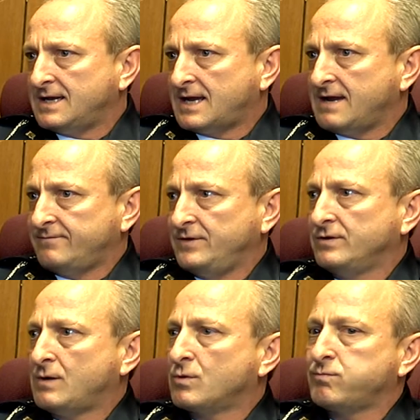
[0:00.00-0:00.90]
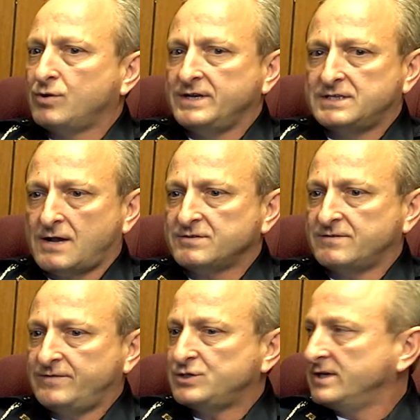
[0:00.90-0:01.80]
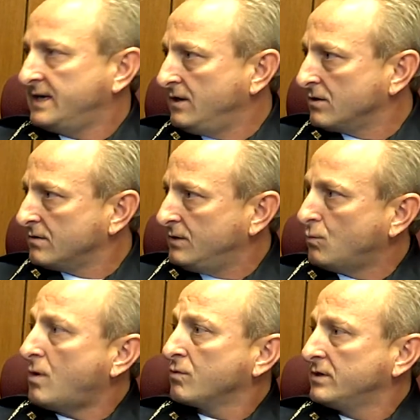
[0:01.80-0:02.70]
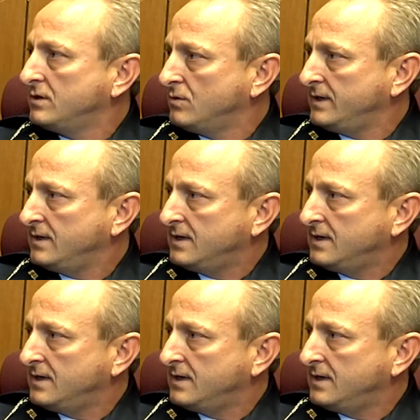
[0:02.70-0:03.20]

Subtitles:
I feel that we're pretty self-sufficient here in what we're doing.